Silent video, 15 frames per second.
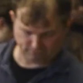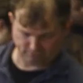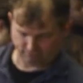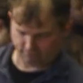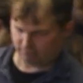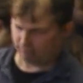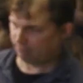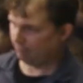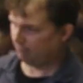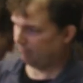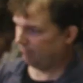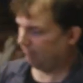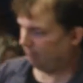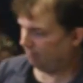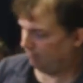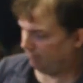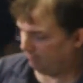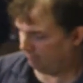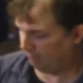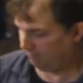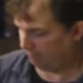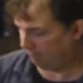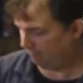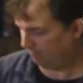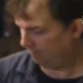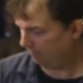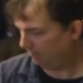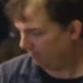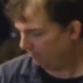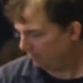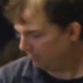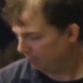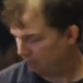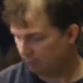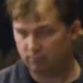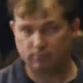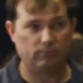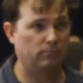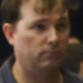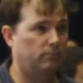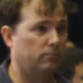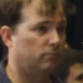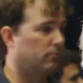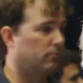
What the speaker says: This person isn't speaking.